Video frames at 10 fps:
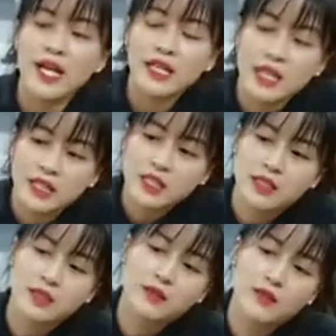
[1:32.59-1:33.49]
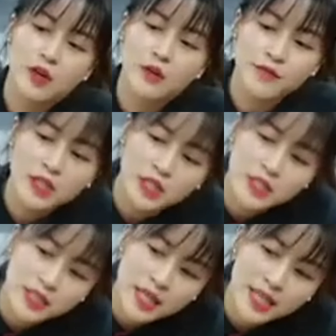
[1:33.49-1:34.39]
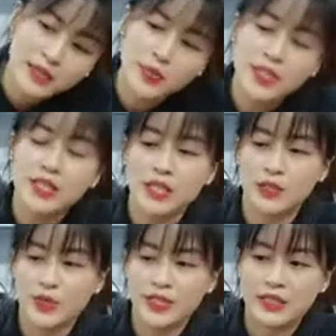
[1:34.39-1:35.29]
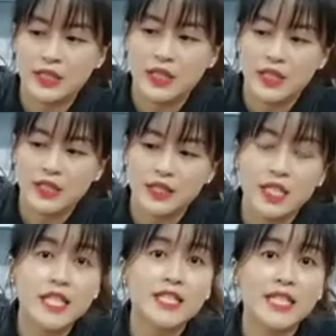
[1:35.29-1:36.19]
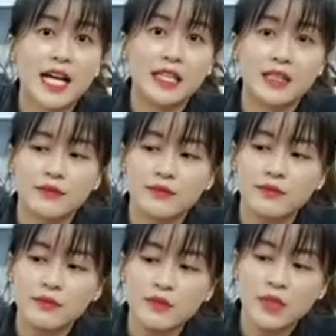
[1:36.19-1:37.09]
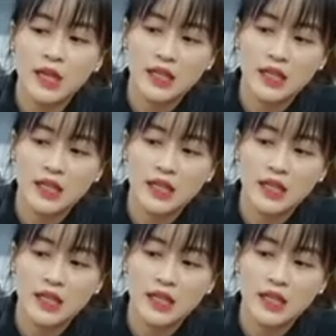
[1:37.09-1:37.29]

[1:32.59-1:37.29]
output music signals continuously without distortion or with low distortion.